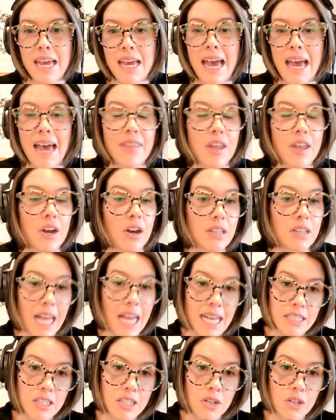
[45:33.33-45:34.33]
And then our
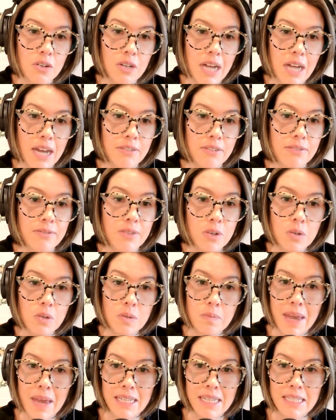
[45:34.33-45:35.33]
last little kind of
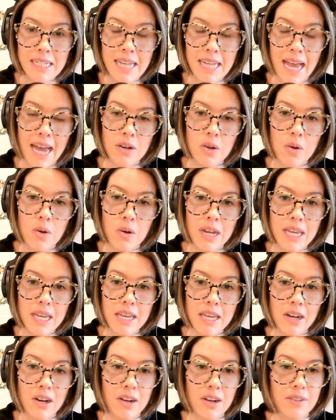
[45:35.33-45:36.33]
food-based category
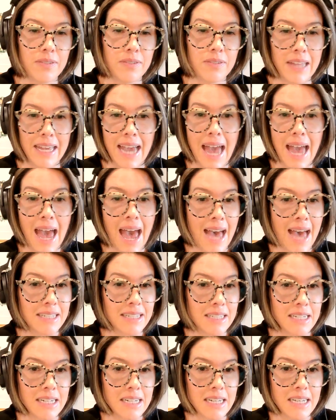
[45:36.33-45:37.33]
here of like
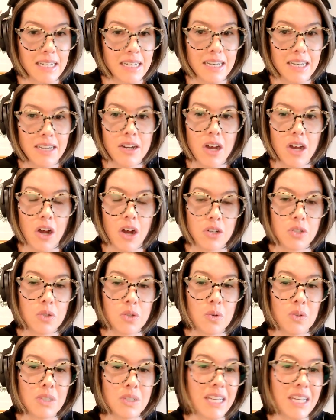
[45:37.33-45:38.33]
as needed are
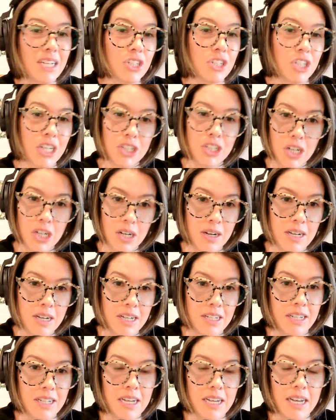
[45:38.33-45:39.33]
tools like ginger,
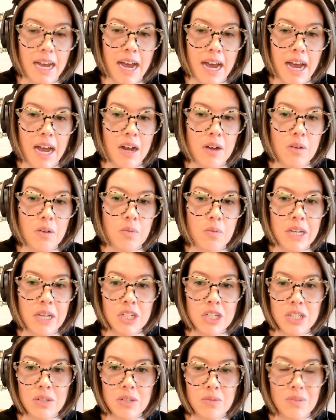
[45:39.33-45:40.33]

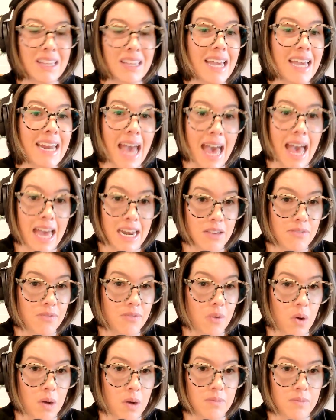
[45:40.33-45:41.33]
which really in any
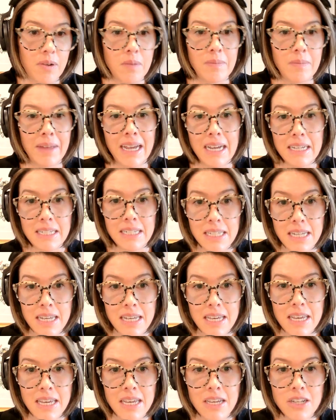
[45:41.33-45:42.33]
form from like a
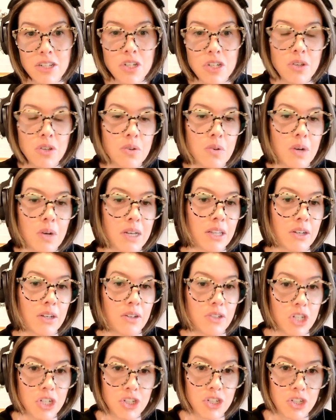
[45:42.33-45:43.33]
tea to a little
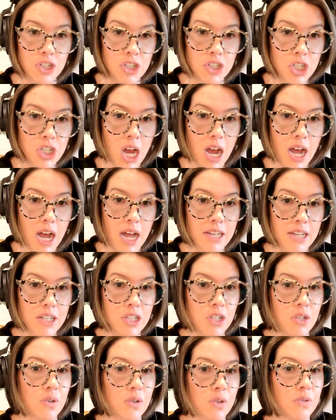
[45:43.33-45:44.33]
ginger shot
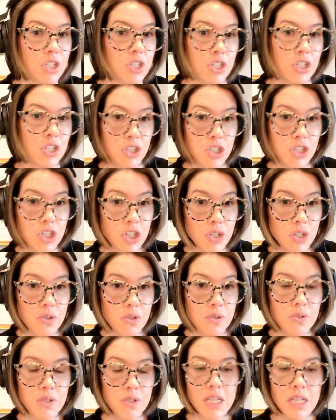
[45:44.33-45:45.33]
to ginger
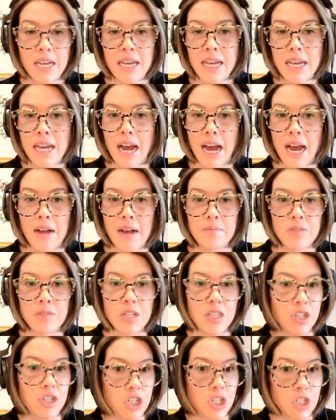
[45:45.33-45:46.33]
chews to
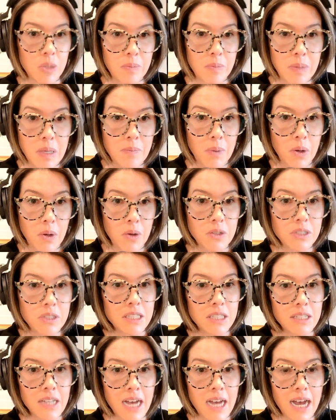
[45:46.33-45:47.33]
the ginger peoples,
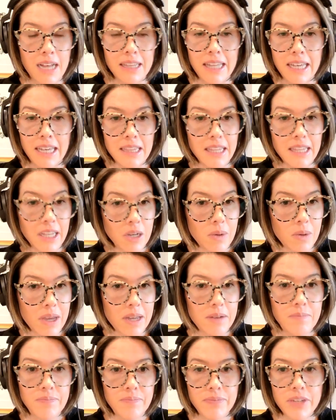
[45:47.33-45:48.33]
like
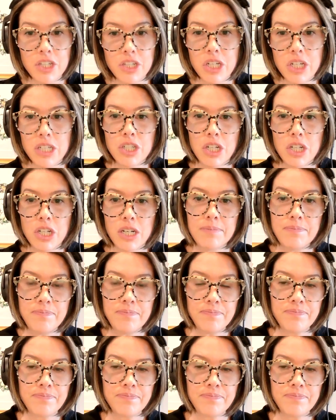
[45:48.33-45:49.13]
liquid ginger,